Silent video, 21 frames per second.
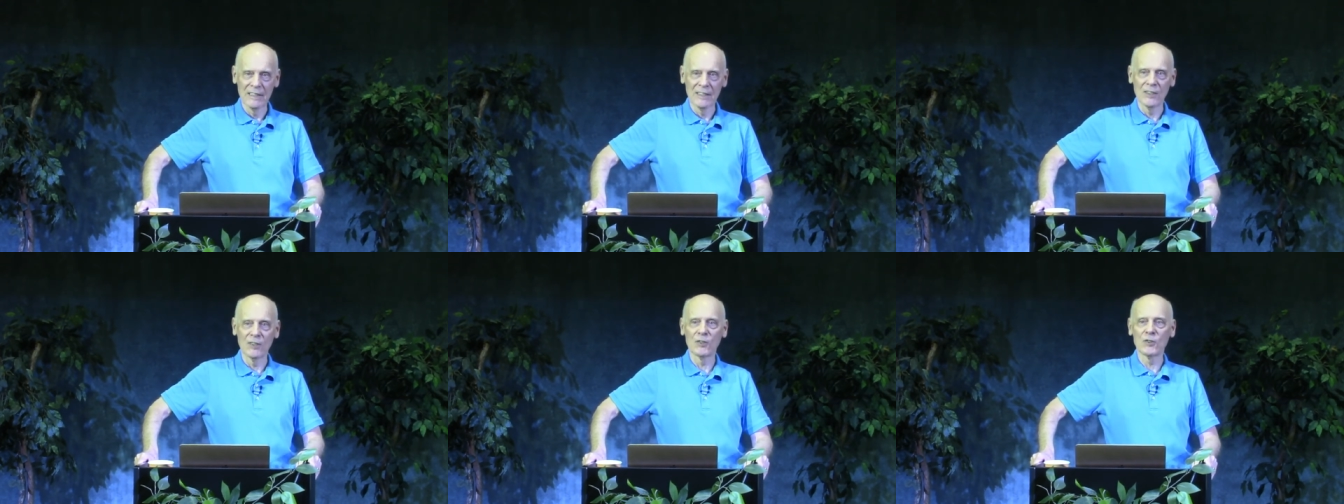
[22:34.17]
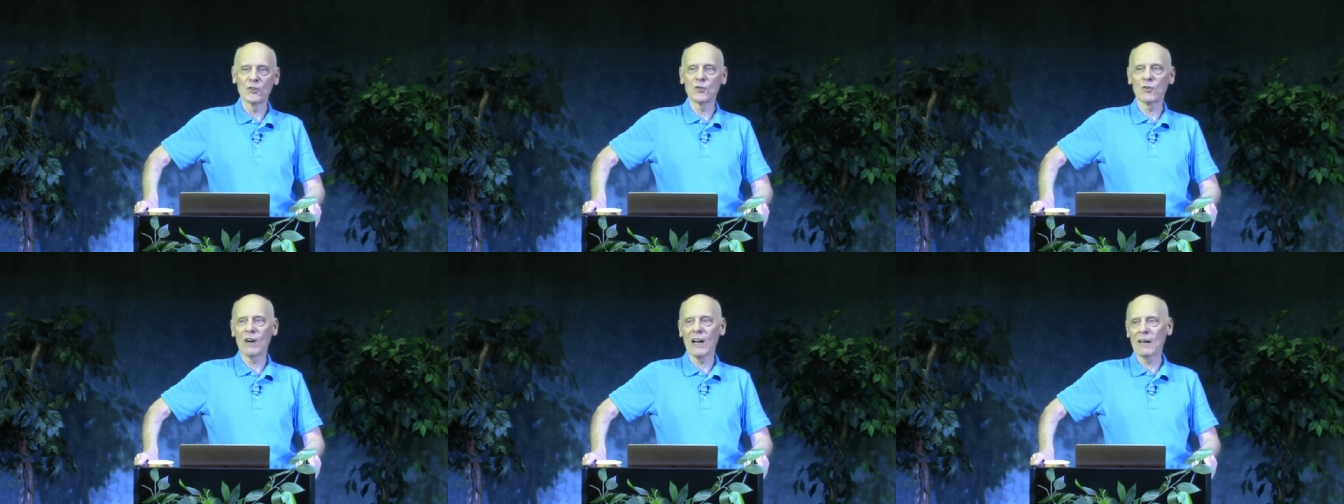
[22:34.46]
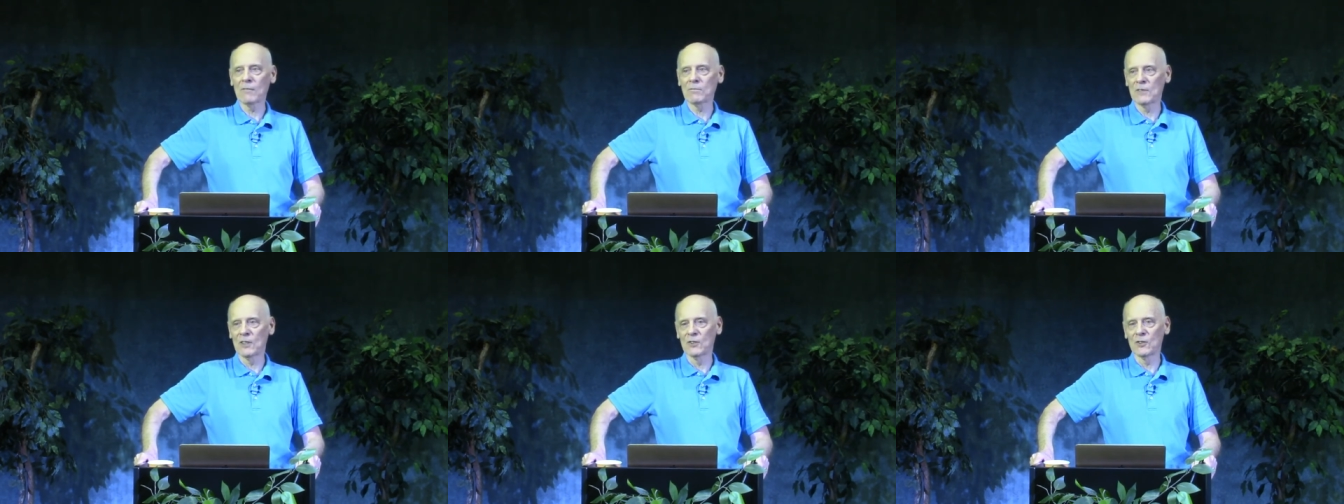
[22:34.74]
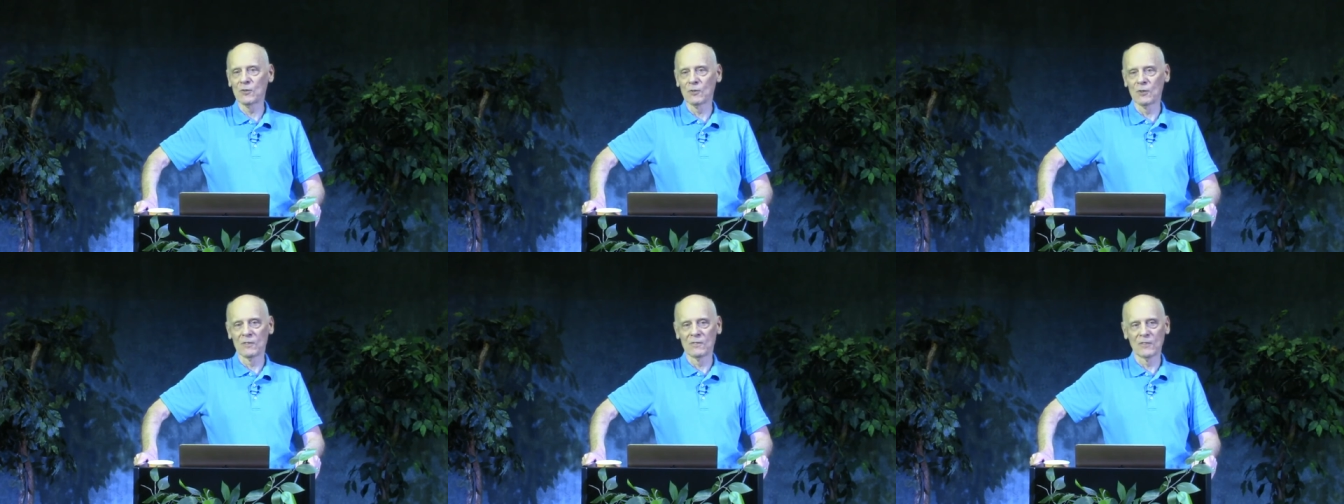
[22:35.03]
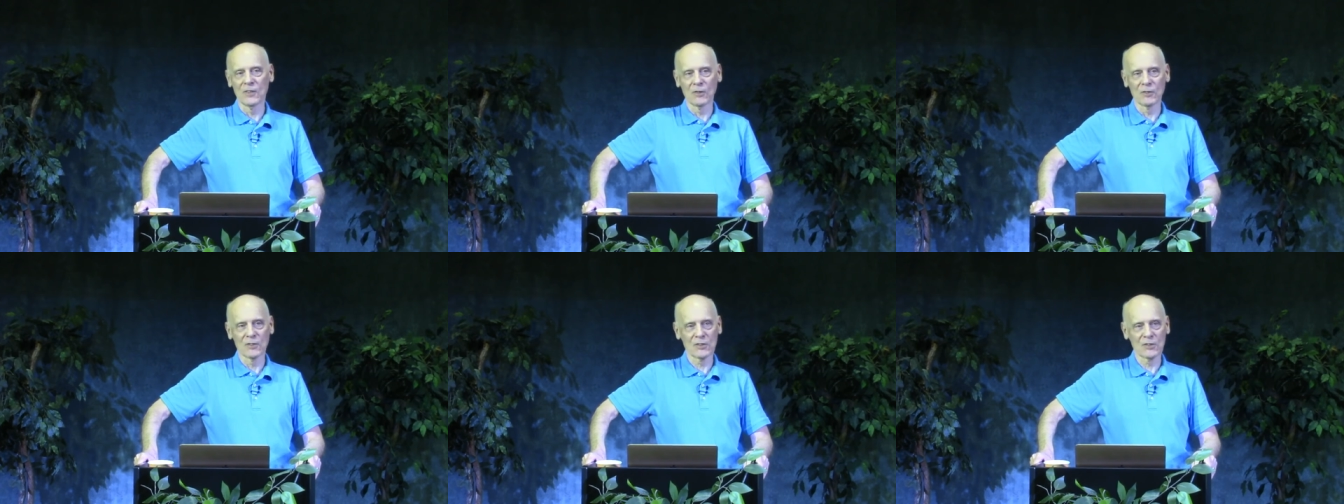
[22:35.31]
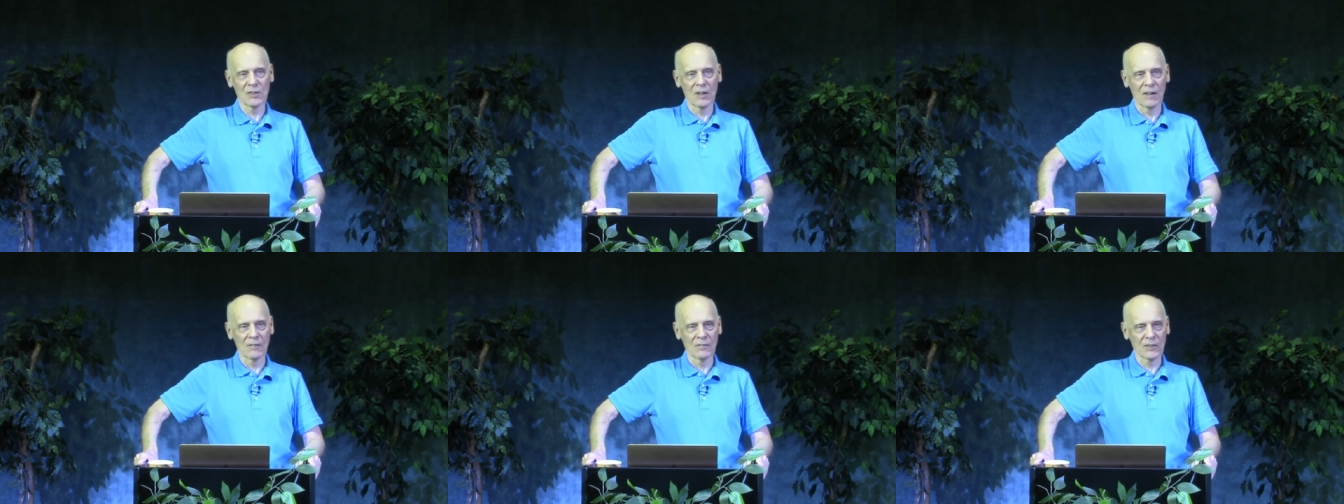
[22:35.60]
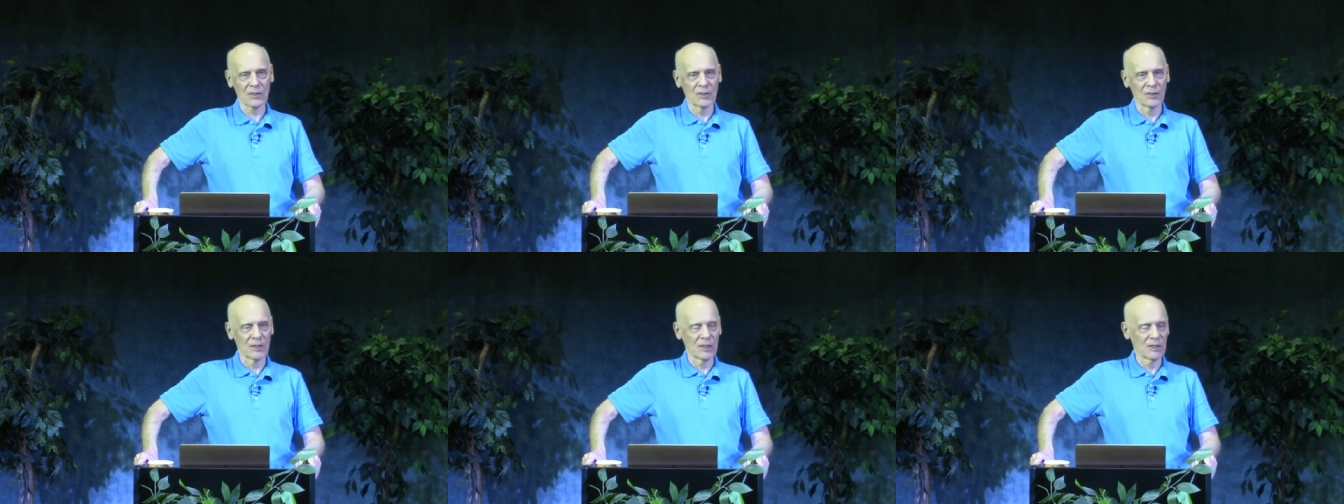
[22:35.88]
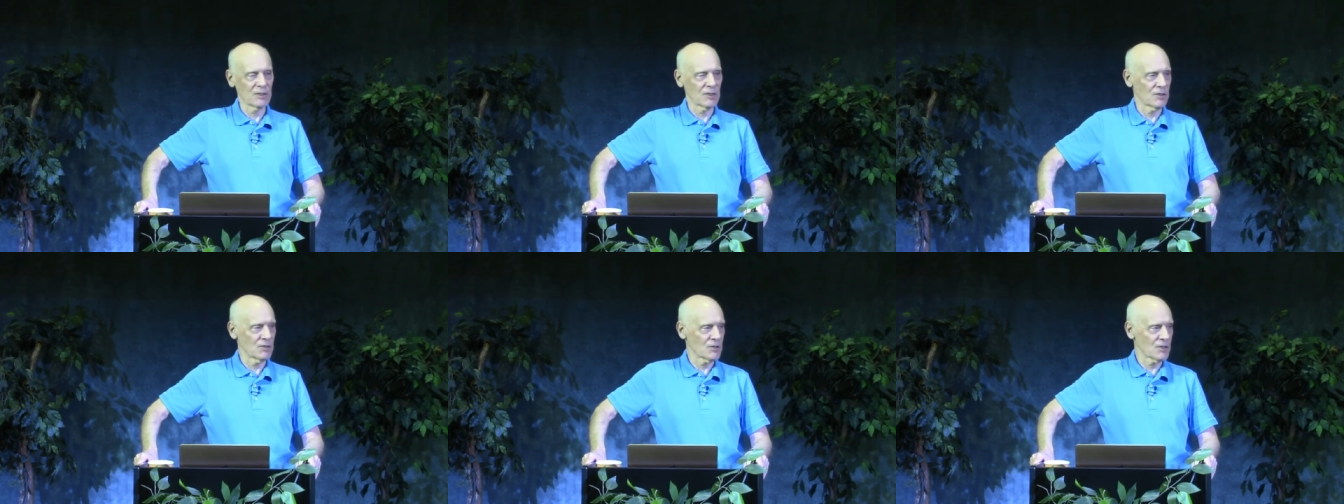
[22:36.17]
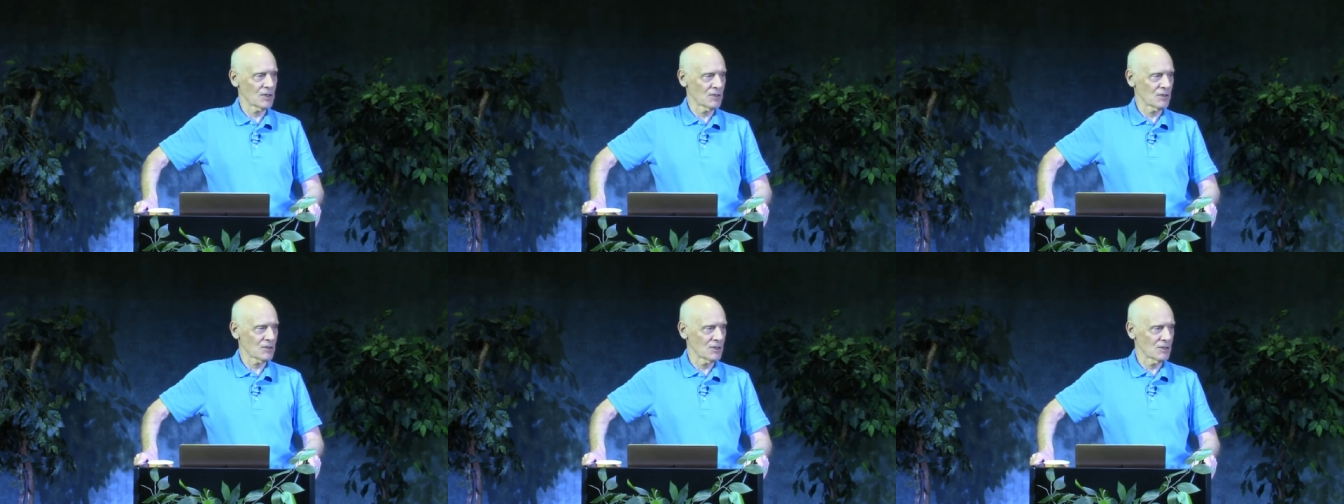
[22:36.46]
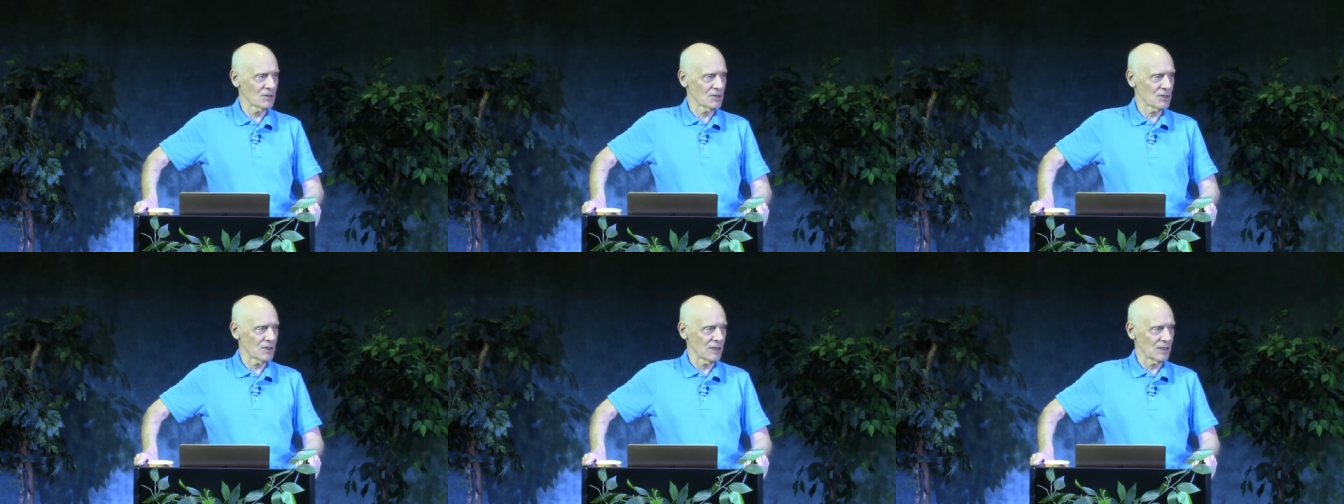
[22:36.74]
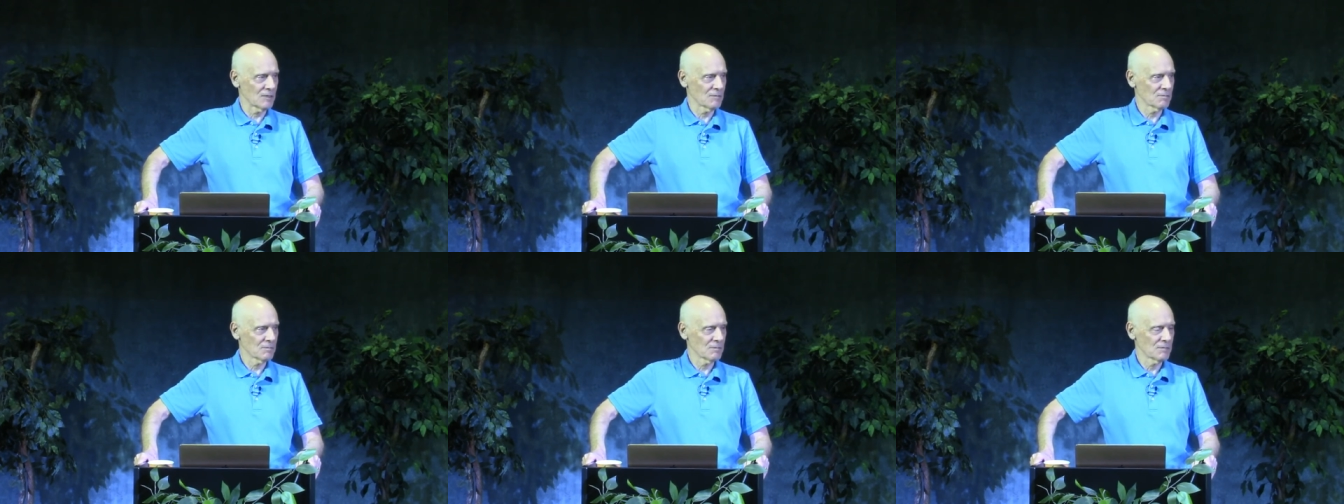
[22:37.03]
you're trapped into a philosophical inconsistency.